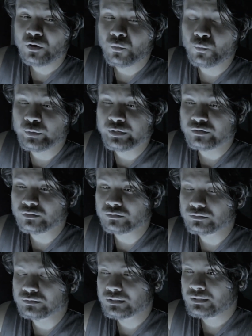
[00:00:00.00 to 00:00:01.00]

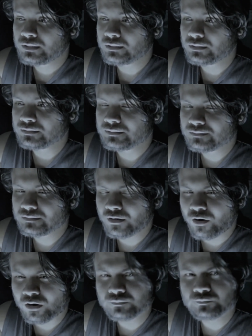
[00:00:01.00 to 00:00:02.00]
weird
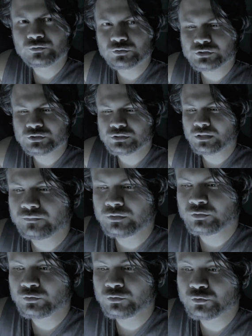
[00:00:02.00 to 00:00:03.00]
harmful stuff
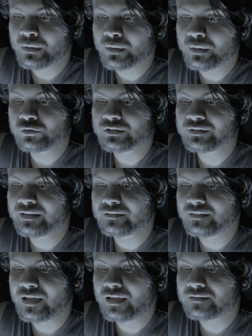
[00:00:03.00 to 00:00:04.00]
youtube might not detect them